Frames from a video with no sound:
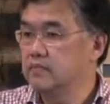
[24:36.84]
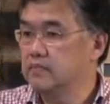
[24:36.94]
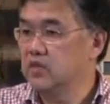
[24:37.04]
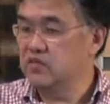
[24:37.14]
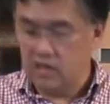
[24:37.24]

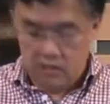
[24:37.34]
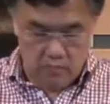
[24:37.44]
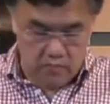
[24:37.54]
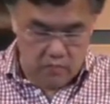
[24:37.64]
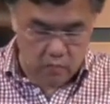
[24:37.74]
Isn't that
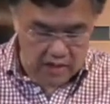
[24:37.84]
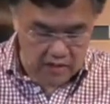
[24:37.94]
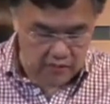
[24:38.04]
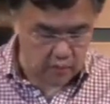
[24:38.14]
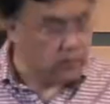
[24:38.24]

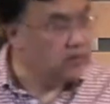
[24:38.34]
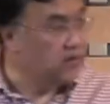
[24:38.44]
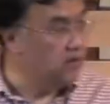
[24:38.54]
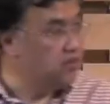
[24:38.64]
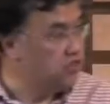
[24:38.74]
wonderful?
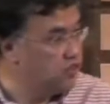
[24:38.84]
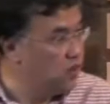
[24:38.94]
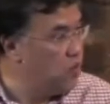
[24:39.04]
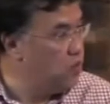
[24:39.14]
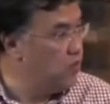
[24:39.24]
There is
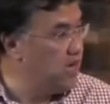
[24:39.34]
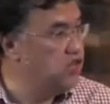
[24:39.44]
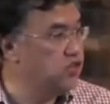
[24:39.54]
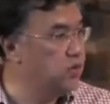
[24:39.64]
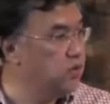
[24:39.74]
no
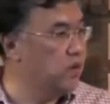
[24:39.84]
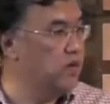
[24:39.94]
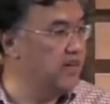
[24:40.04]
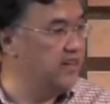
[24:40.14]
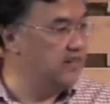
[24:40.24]
racial
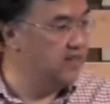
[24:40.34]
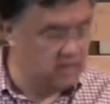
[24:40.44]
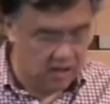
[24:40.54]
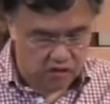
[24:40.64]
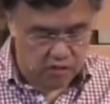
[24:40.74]
or ethnic
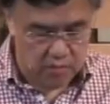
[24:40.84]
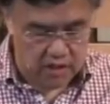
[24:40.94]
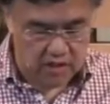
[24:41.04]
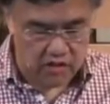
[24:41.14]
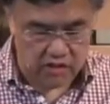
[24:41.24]

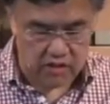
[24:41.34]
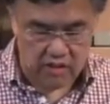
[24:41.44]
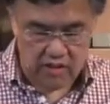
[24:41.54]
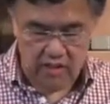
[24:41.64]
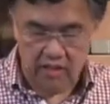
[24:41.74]
discrimination.
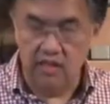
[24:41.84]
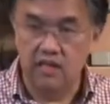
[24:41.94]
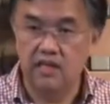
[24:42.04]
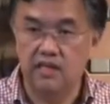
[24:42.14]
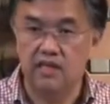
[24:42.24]

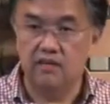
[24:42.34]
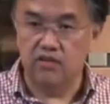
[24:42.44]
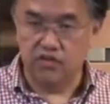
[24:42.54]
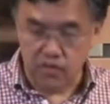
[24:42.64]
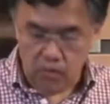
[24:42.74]
There
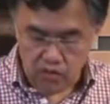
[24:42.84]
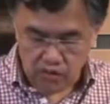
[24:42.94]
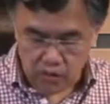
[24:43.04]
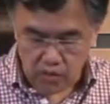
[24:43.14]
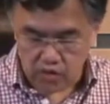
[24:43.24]
is no
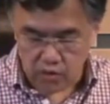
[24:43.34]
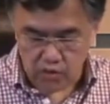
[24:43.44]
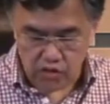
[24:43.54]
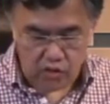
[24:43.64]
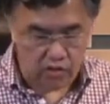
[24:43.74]
social,
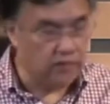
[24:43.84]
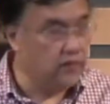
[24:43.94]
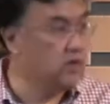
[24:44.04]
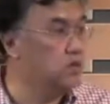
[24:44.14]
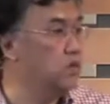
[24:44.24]

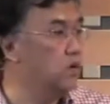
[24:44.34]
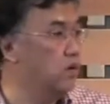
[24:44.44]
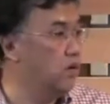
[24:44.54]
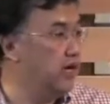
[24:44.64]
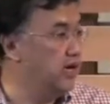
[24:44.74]
geographical,
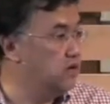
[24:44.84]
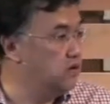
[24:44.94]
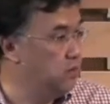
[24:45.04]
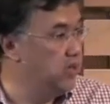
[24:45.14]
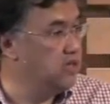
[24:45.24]
or
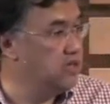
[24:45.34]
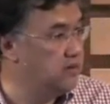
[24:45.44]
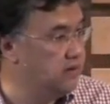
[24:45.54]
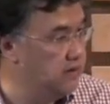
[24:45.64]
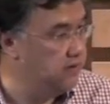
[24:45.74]
economic
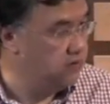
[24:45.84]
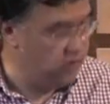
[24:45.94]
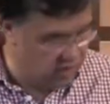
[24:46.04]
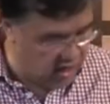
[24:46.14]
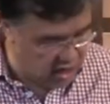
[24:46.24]

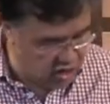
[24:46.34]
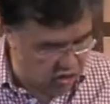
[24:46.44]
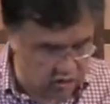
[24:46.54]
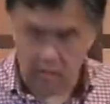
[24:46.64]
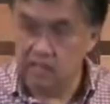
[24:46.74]

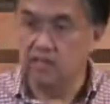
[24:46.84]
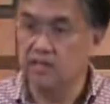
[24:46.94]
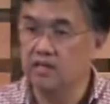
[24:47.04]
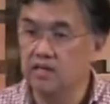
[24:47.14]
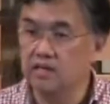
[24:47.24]
differentiation.
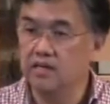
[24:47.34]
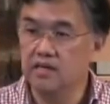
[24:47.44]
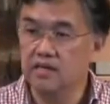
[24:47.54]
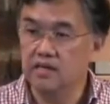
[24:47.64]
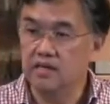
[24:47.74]

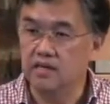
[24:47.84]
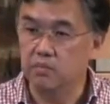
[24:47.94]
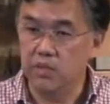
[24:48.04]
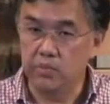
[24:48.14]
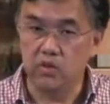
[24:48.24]
In
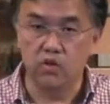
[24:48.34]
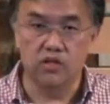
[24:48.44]
biblical